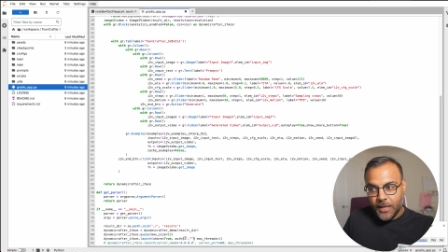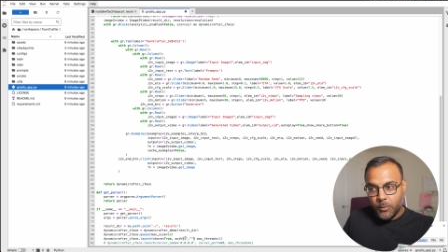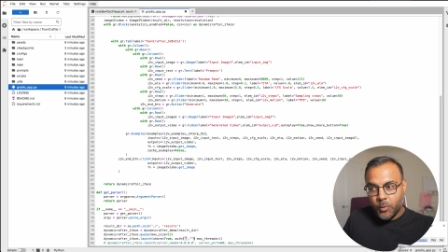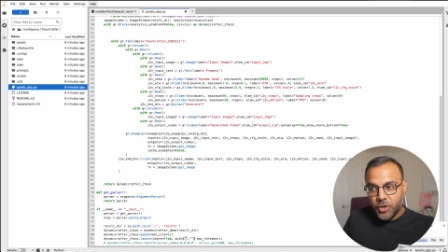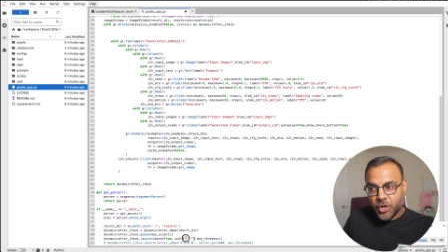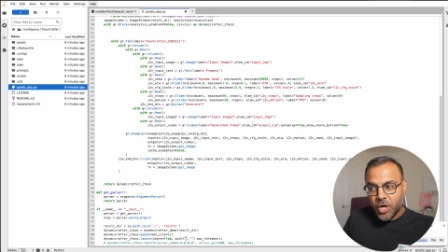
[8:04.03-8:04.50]
And
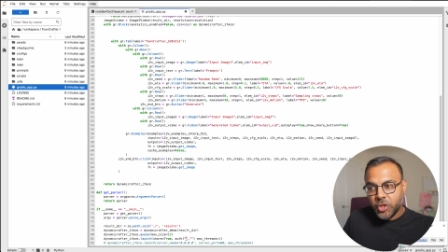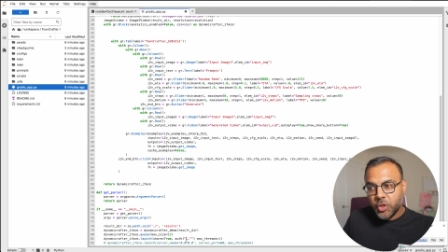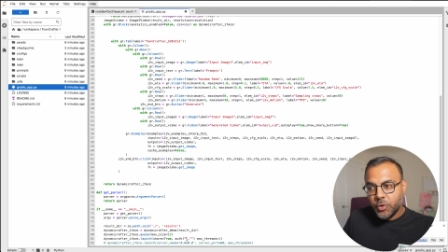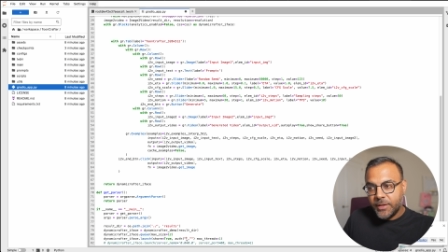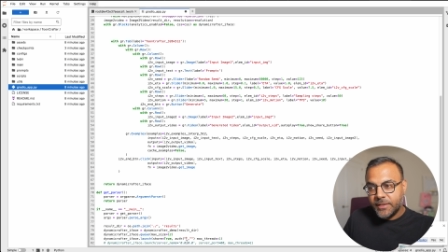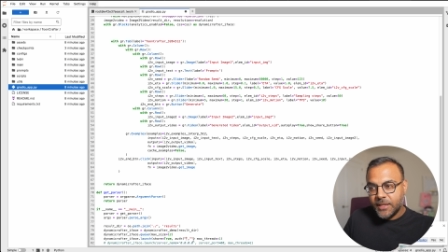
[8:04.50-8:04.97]
what you're gonna
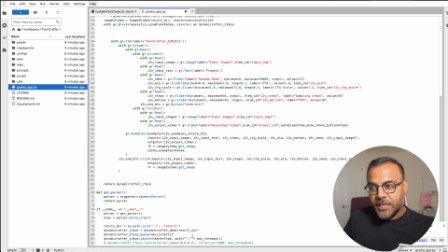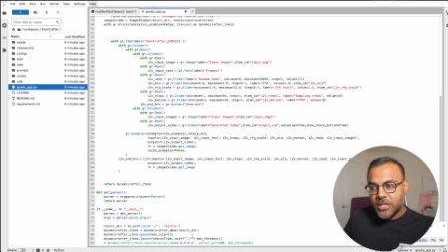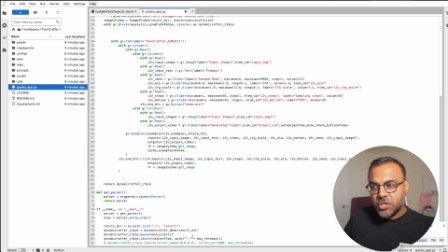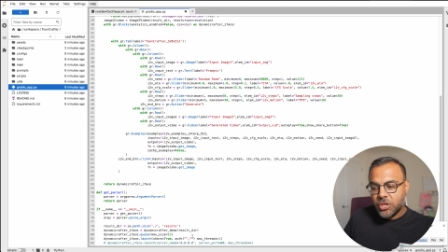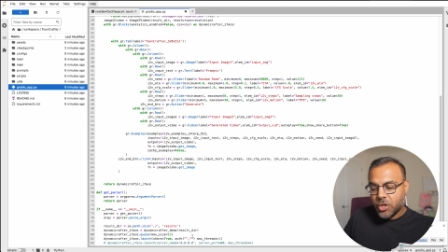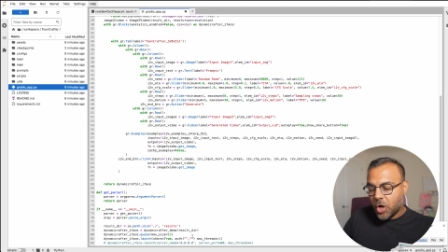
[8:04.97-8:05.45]
do is in
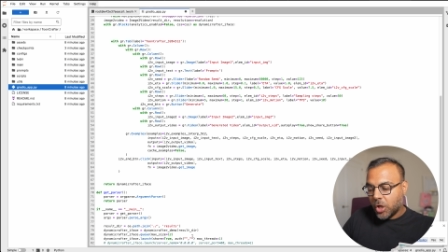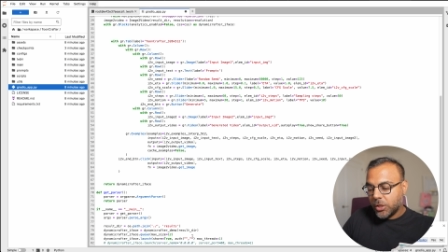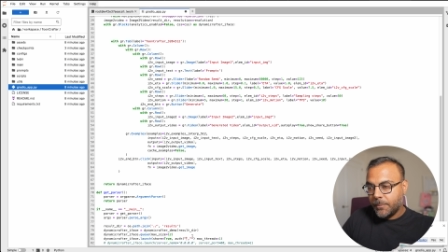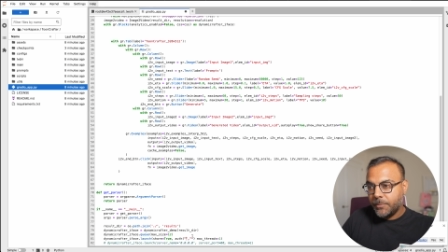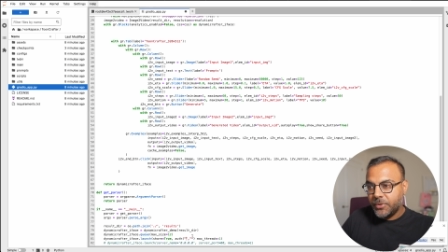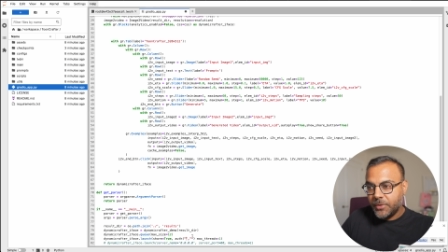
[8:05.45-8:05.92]
each of the
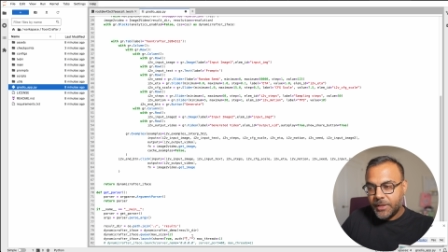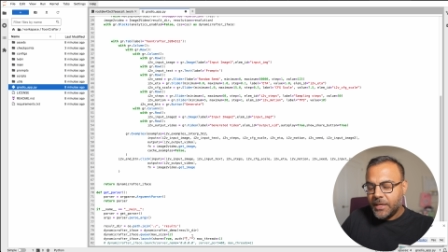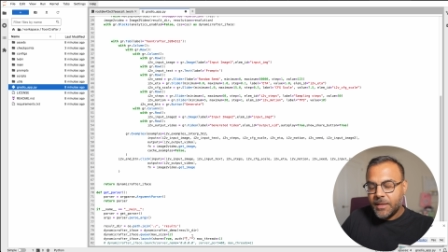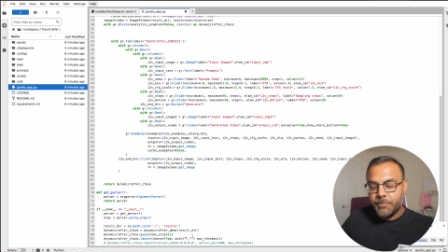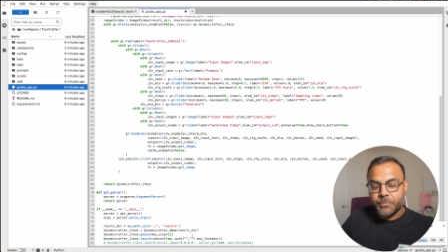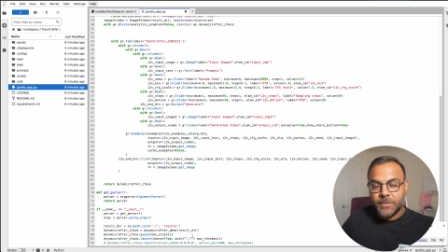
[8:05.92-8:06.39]
columns,
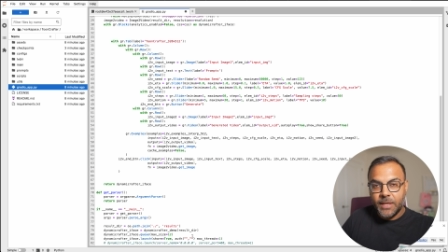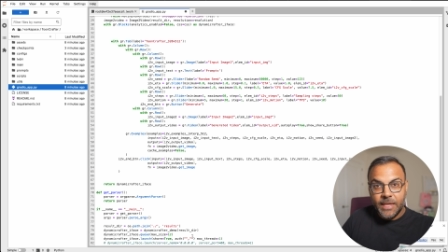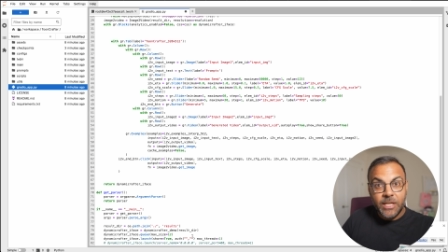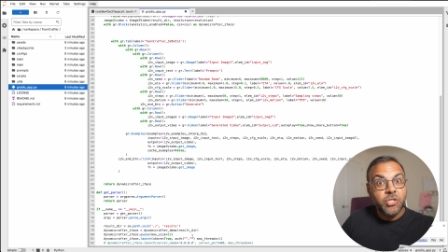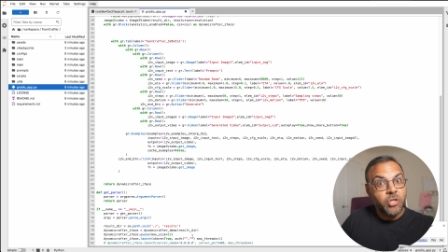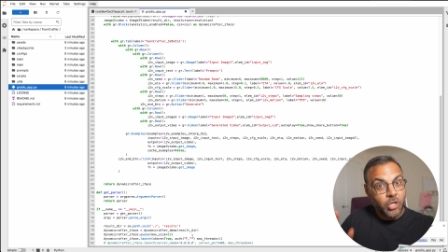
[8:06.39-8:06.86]
in
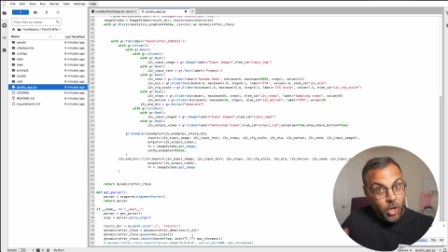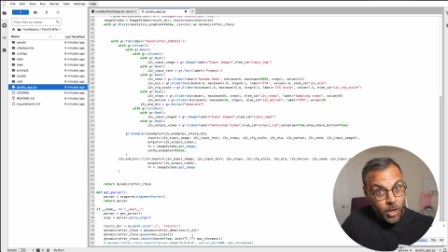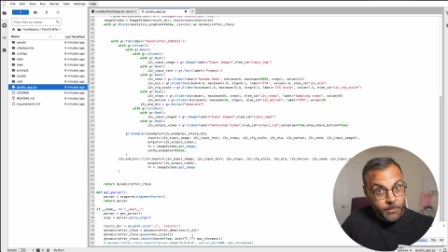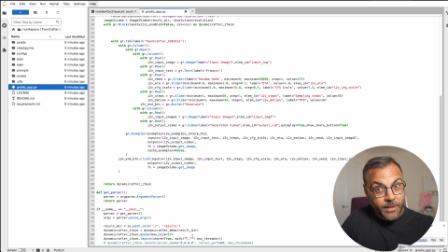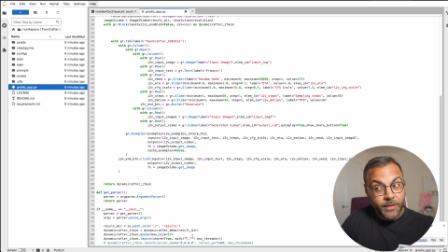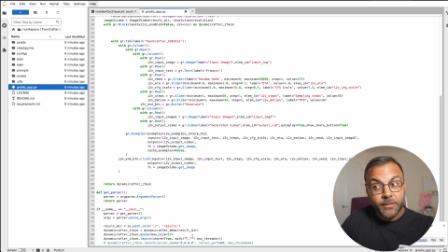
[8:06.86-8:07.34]
each of the
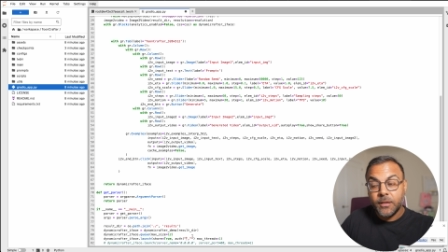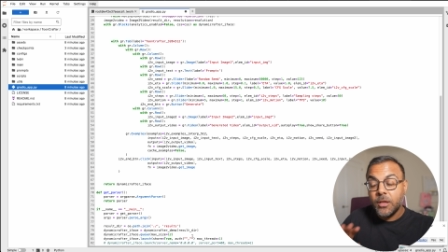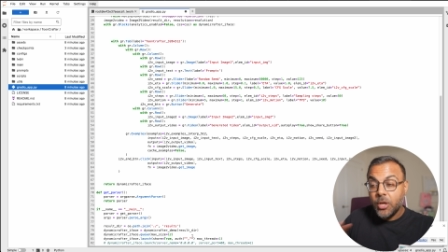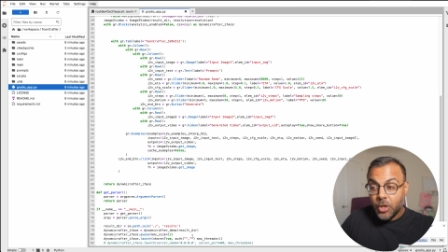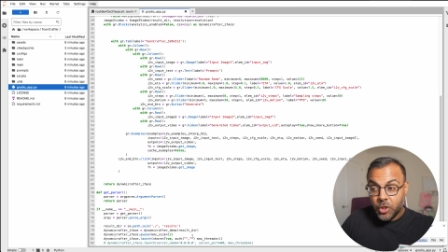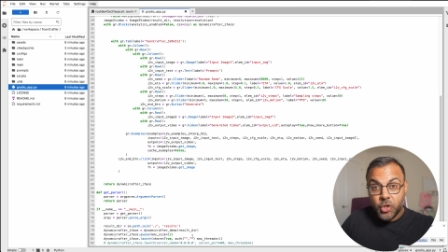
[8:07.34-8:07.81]
commas,
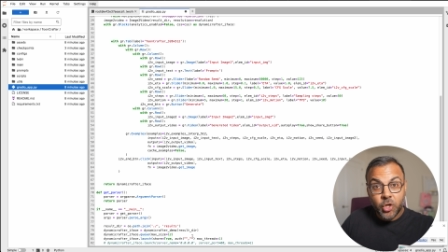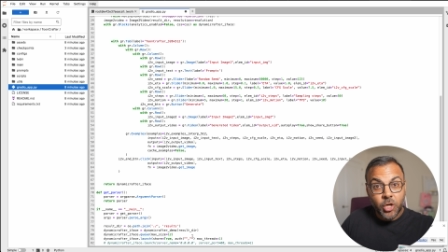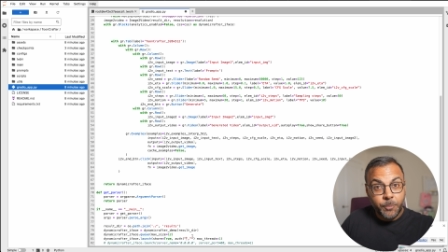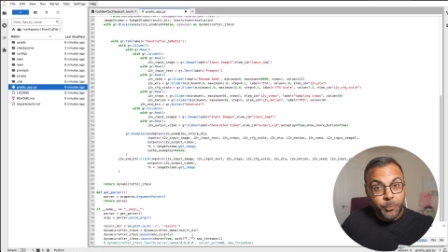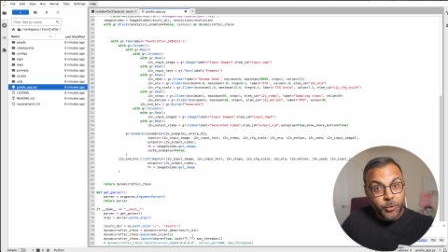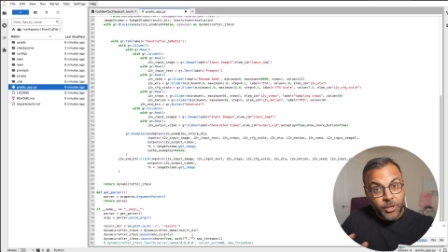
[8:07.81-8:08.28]
you're
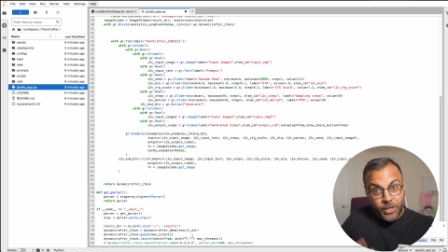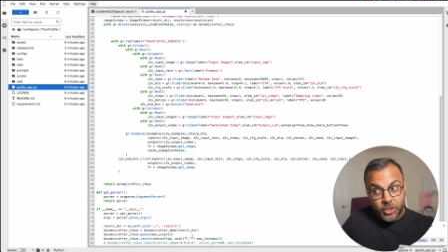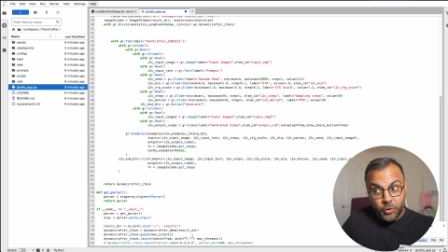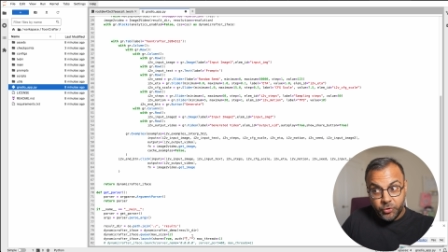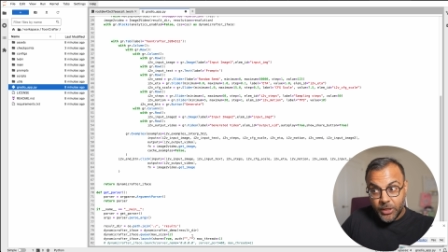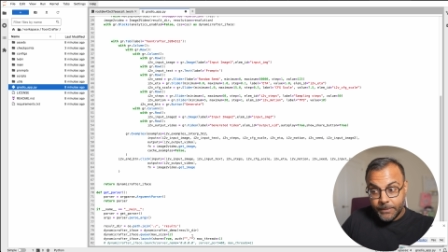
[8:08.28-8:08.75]
gonna put a
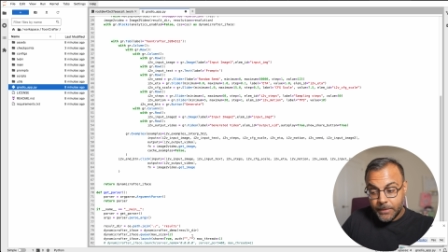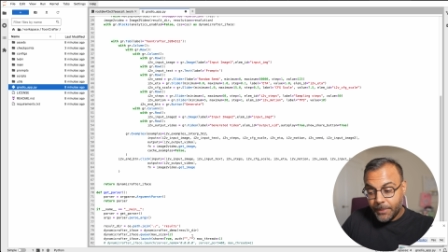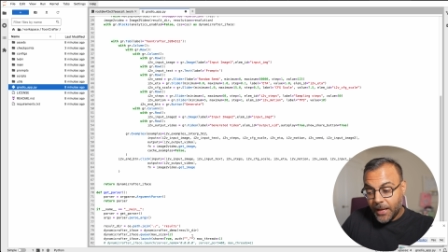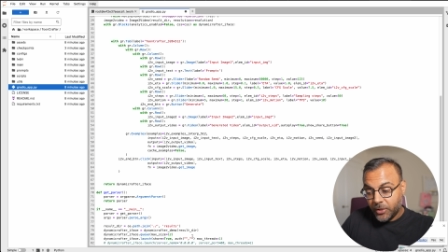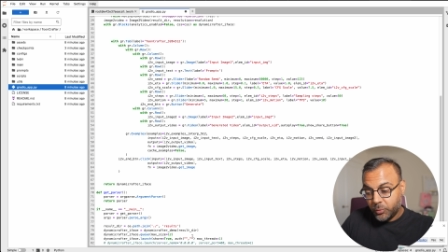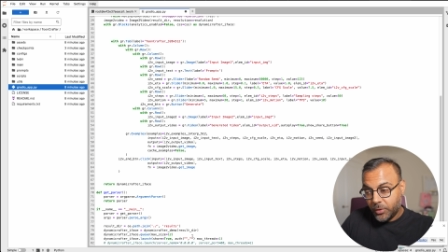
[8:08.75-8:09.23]
username and
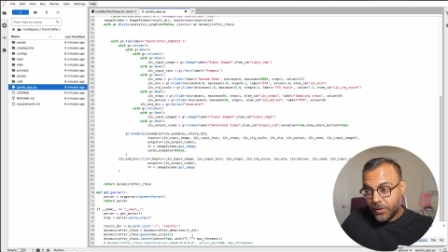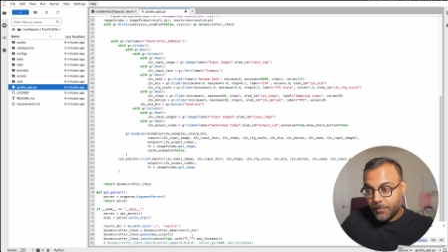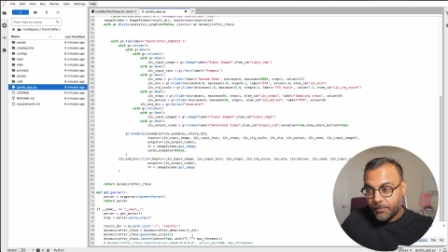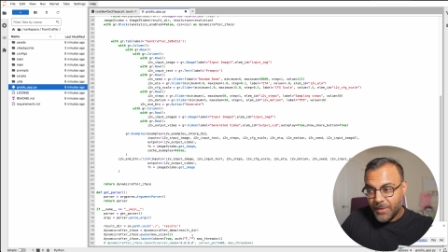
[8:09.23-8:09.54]
password.